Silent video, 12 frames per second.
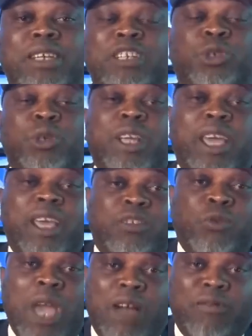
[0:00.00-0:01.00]
The truth
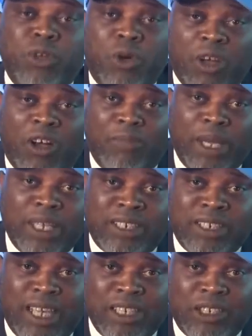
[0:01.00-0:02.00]
is we have no government
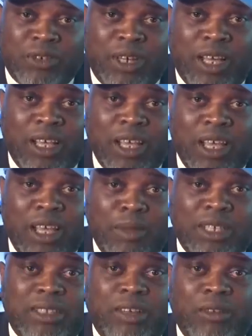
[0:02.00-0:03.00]
in Nigeria.
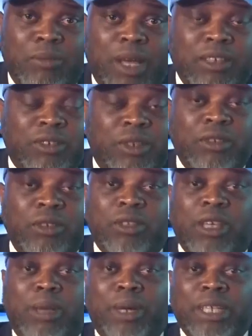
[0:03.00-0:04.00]

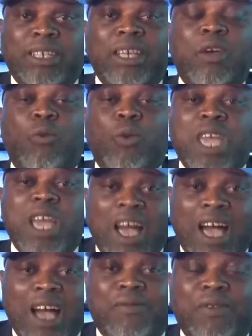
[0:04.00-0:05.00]
Dr. Abati, we
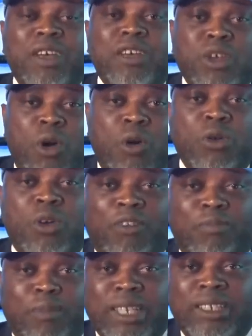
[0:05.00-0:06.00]
have no
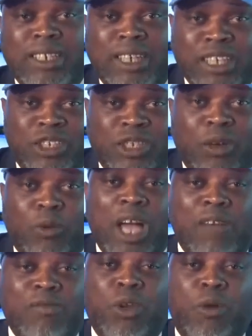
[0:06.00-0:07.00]
government in Nigeria. We
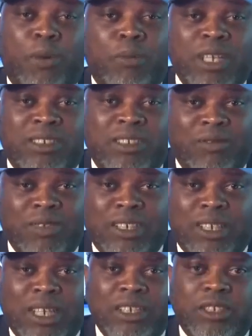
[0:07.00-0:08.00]
have no public service
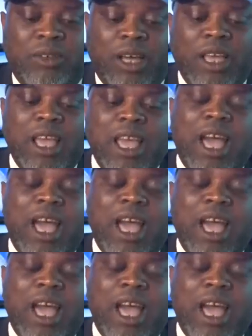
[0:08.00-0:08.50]
in Nigeria.